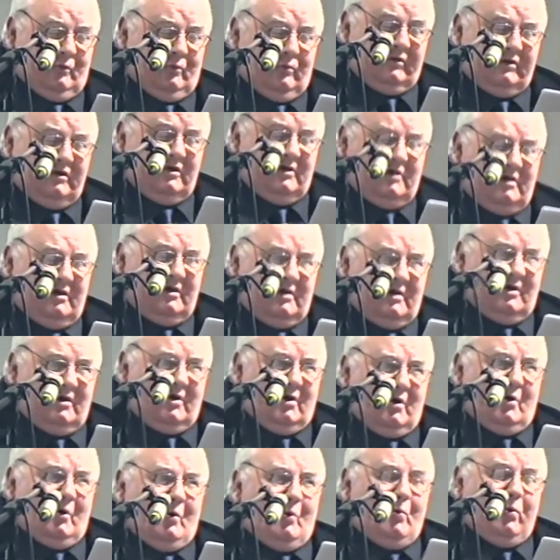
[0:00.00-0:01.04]
door.
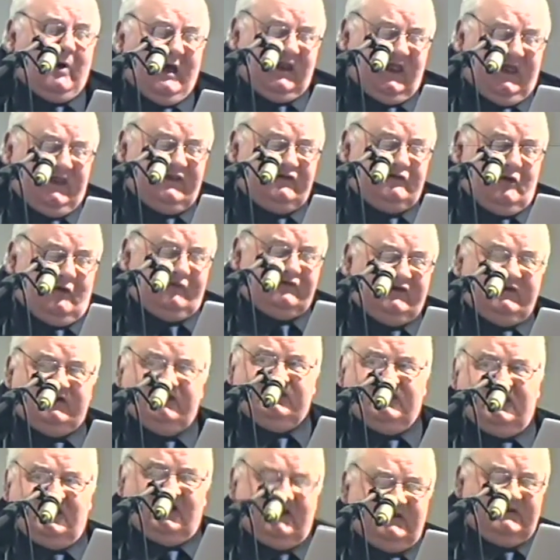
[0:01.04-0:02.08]
While I
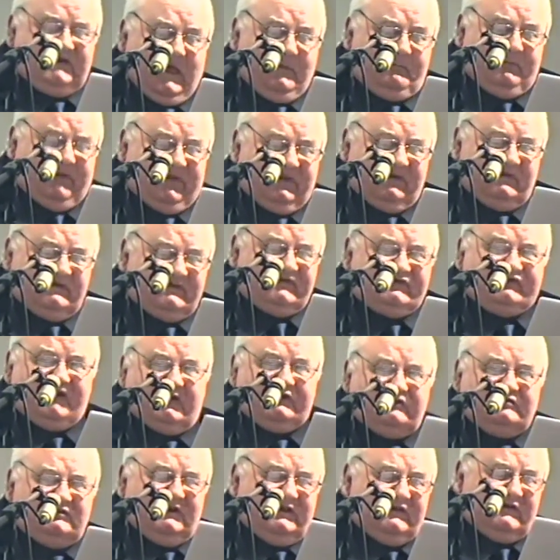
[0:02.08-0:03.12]
nodded nearly napping,
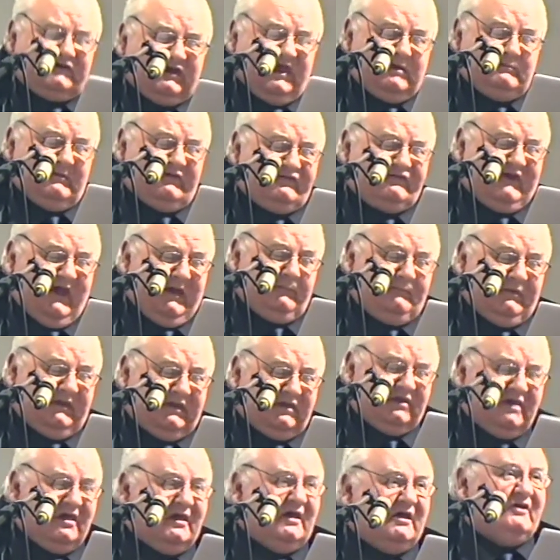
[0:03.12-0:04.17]
suddenly there came a
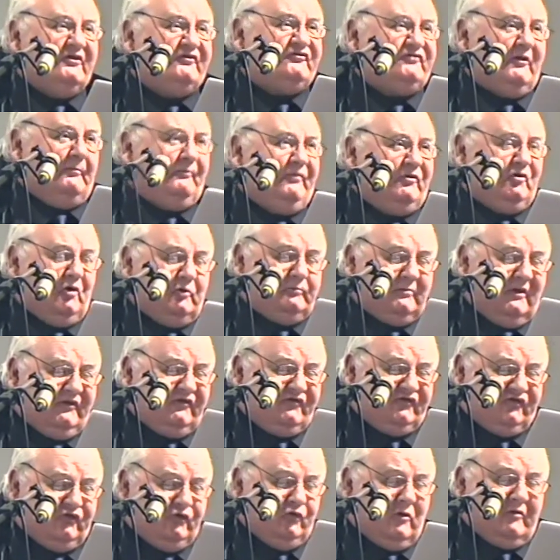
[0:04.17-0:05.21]
tapping, something on
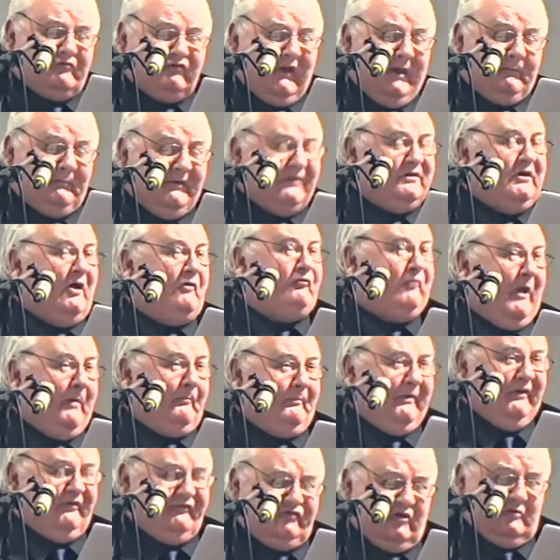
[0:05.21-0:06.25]
my shoe, a
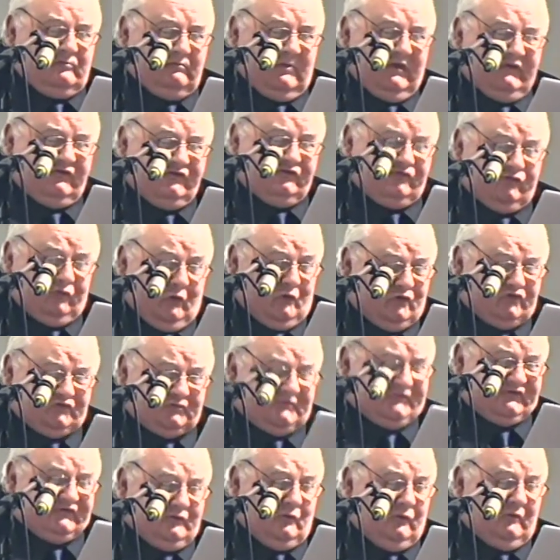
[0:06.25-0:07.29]
rapping till my
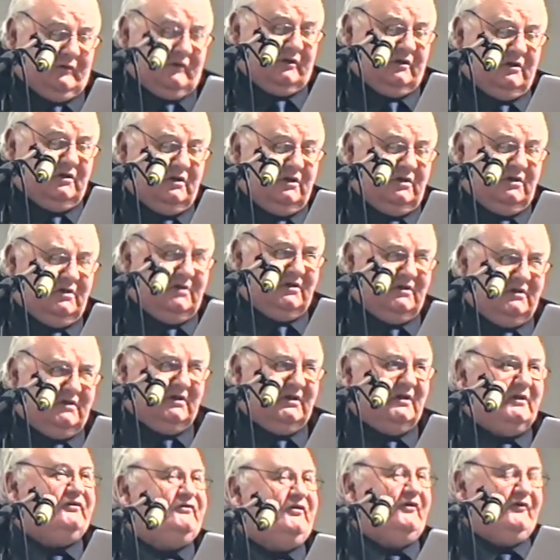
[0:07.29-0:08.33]
clothes were sore.
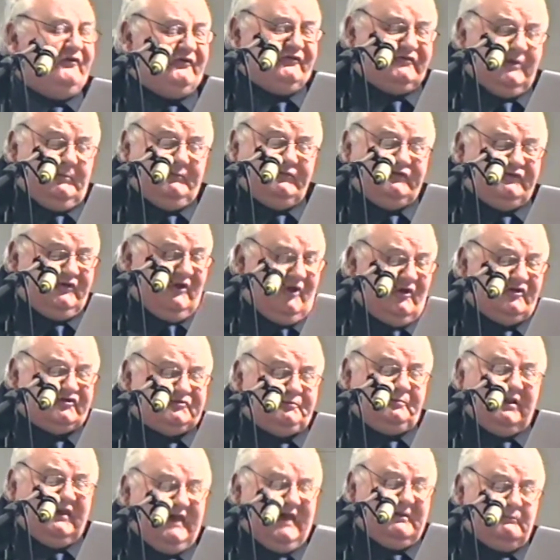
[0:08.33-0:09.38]
'Tis some
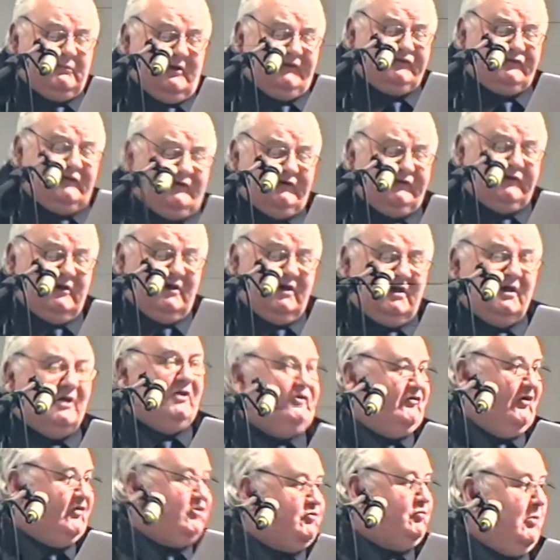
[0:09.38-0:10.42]
child's play.
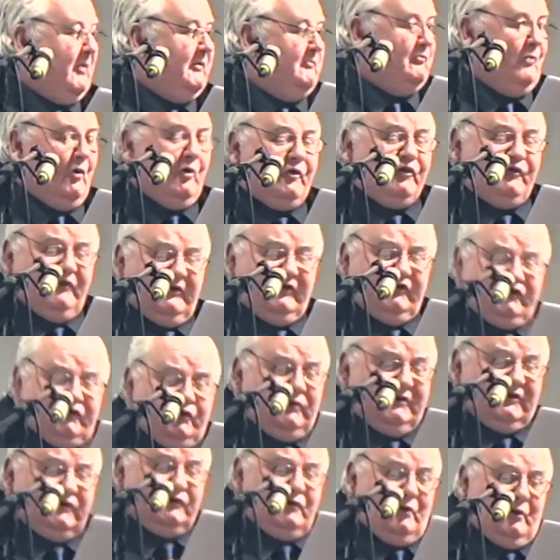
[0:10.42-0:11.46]
Just one more thing
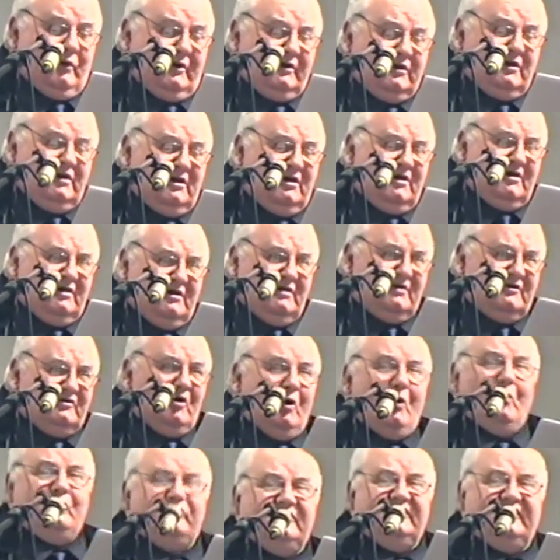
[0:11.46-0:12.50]
to ignore,
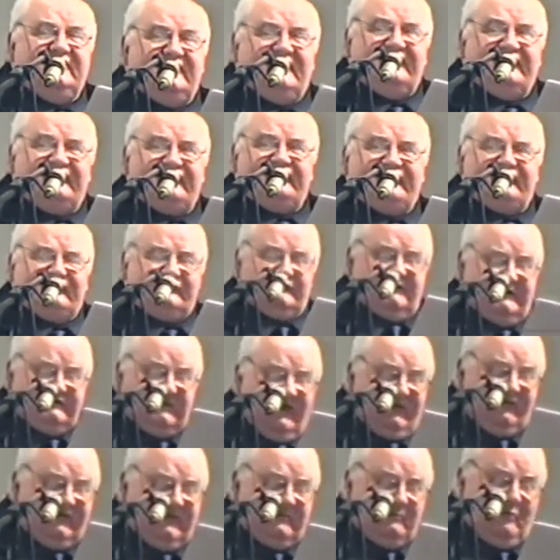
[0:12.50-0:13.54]
only this
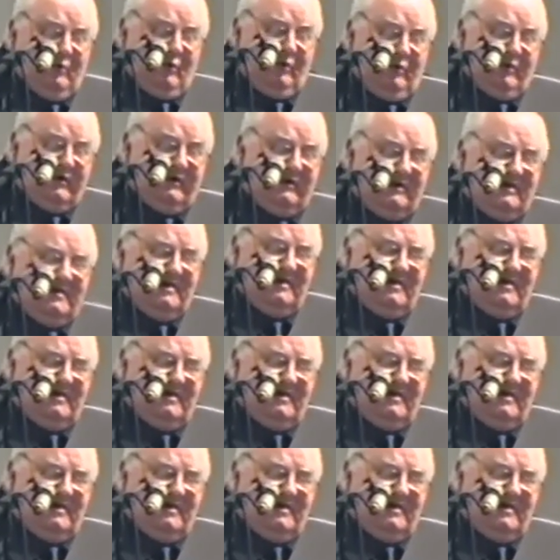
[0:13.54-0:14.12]
and nothing more.